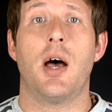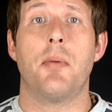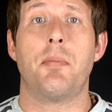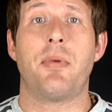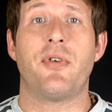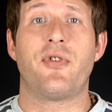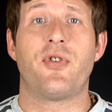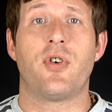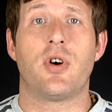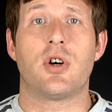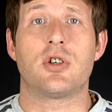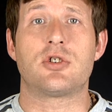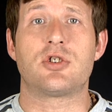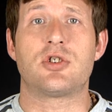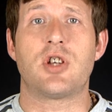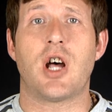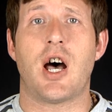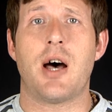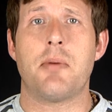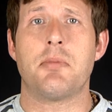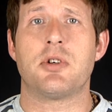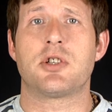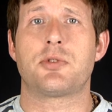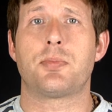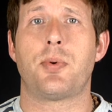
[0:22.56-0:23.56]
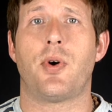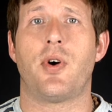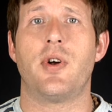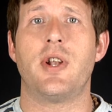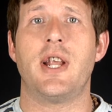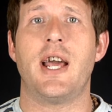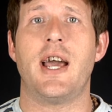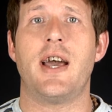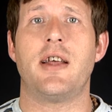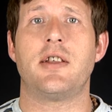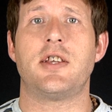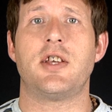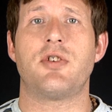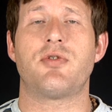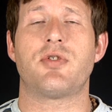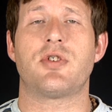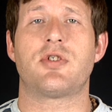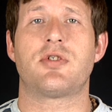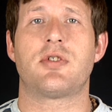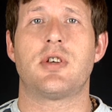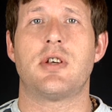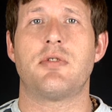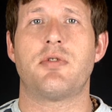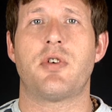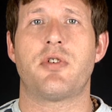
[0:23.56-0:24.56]
Before I start, I must point out I did
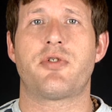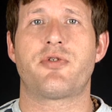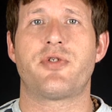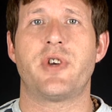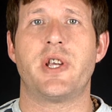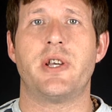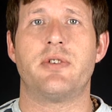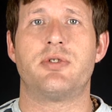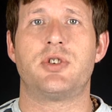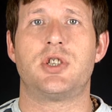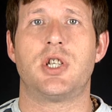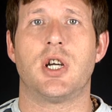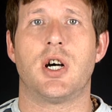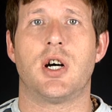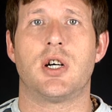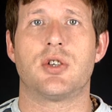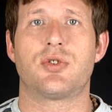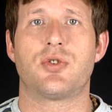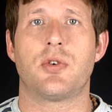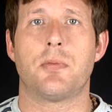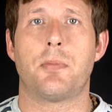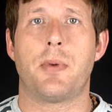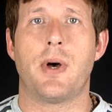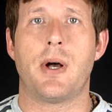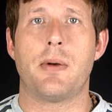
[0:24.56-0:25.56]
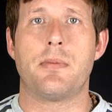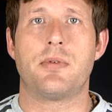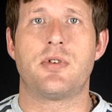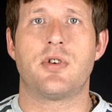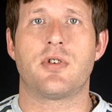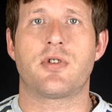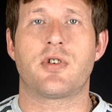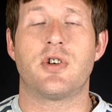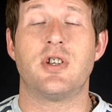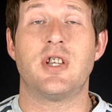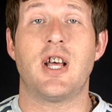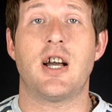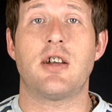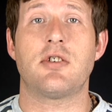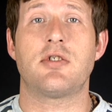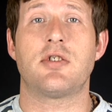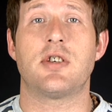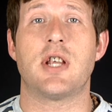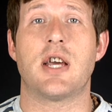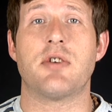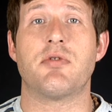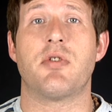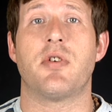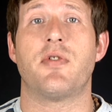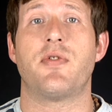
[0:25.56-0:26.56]
receive it free of charge for the purpose of conducting
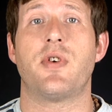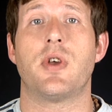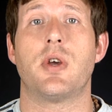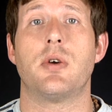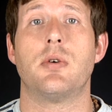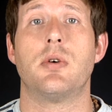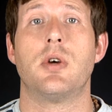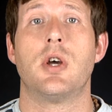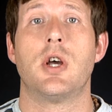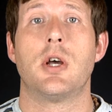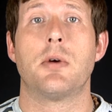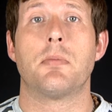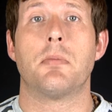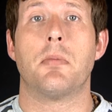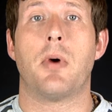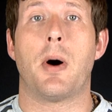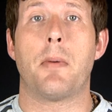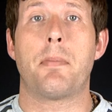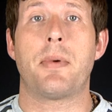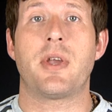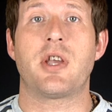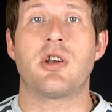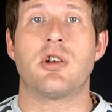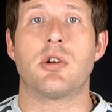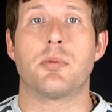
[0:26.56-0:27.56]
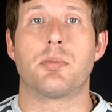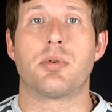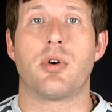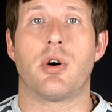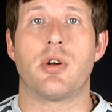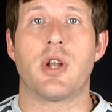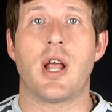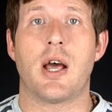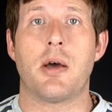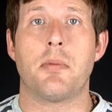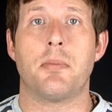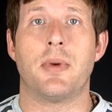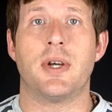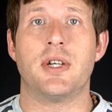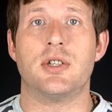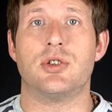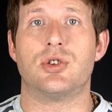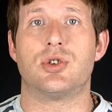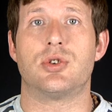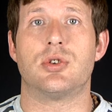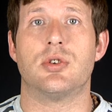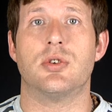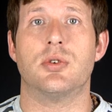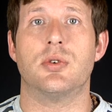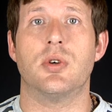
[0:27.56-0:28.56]
a review. My opinion of the product remains
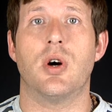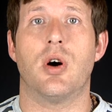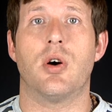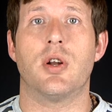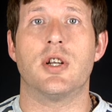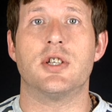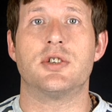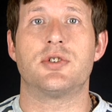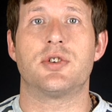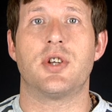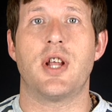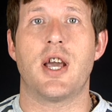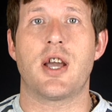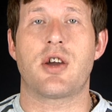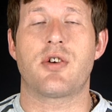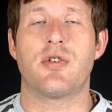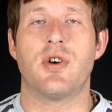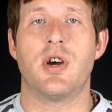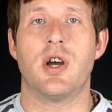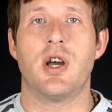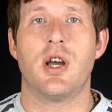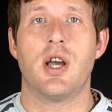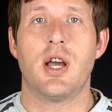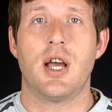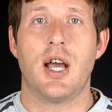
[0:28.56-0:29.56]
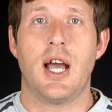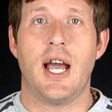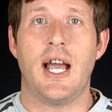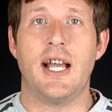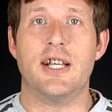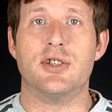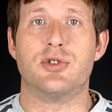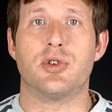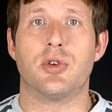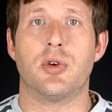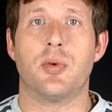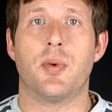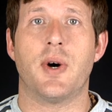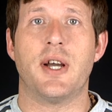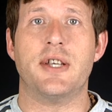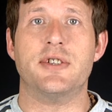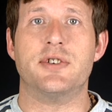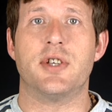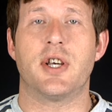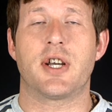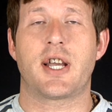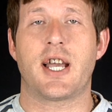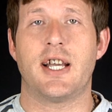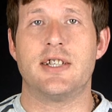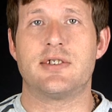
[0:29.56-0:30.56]
true, honest and accurate as always.
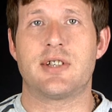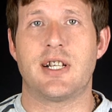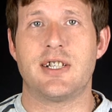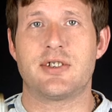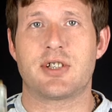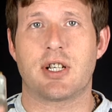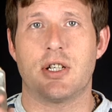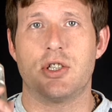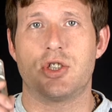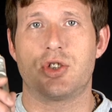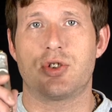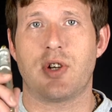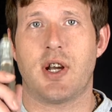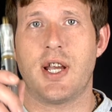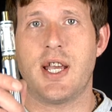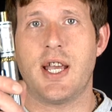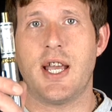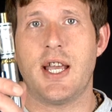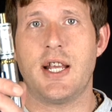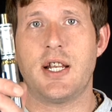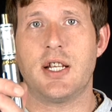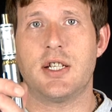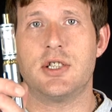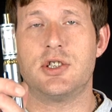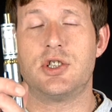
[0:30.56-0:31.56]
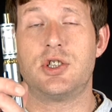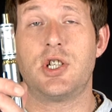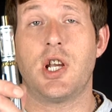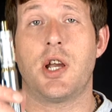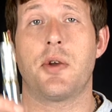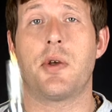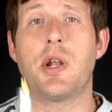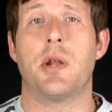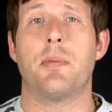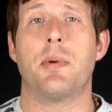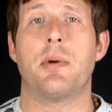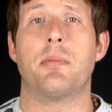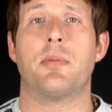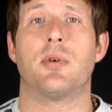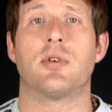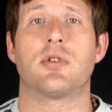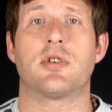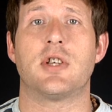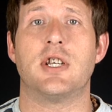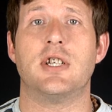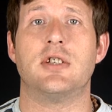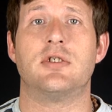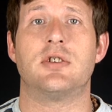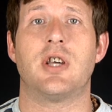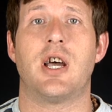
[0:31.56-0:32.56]
Okay, so let's go straight ahead, show you in a bit more
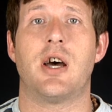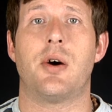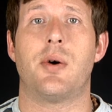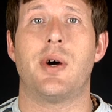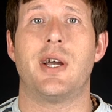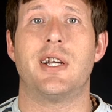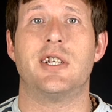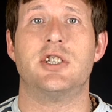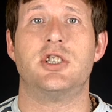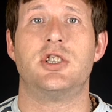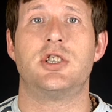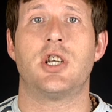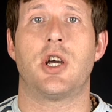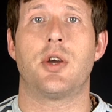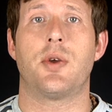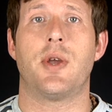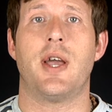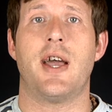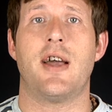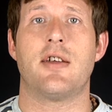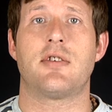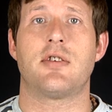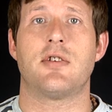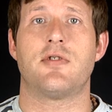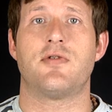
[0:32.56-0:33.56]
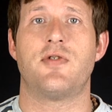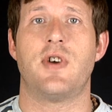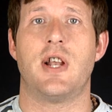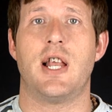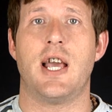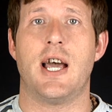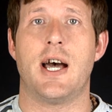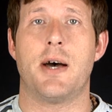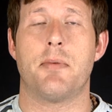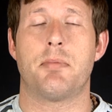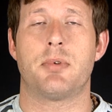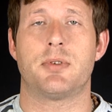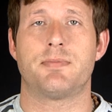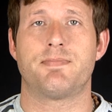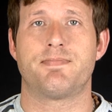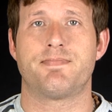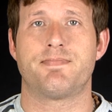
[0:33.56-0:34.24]
detail and show you how to fill it up.